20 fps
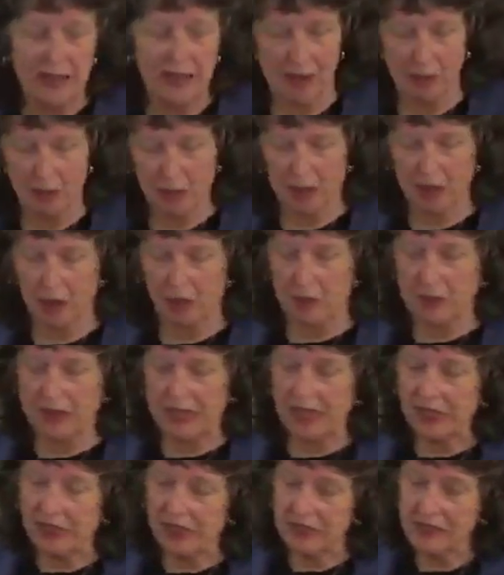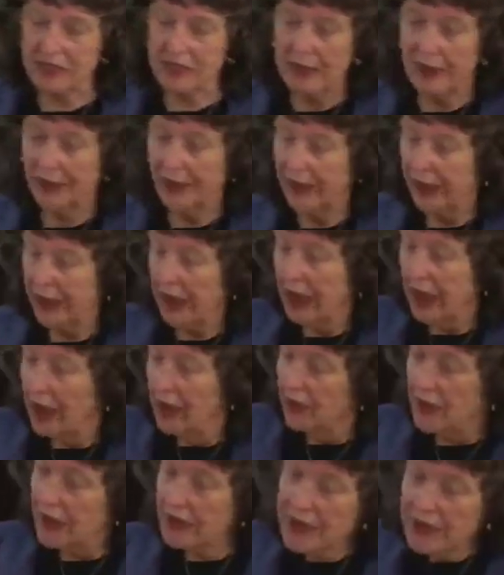sometimes is.
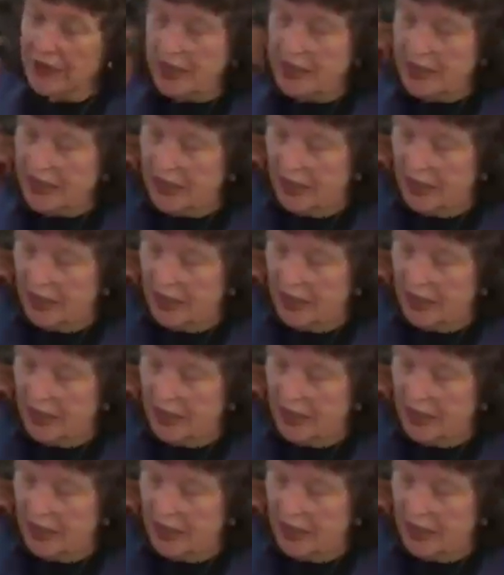This is